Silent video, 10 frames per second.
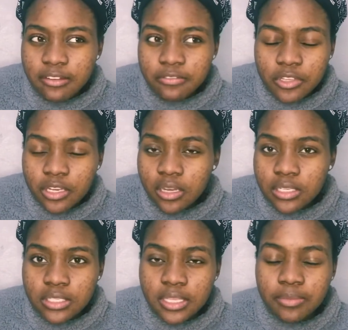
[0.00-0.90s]
you can
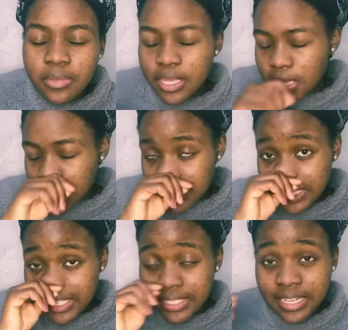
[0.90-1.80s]
ask them, is there
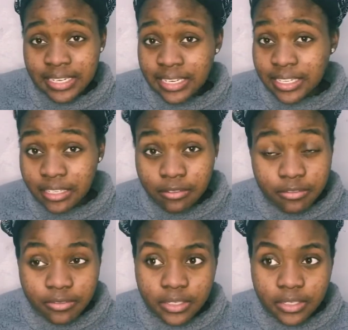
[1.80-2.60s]
study leave?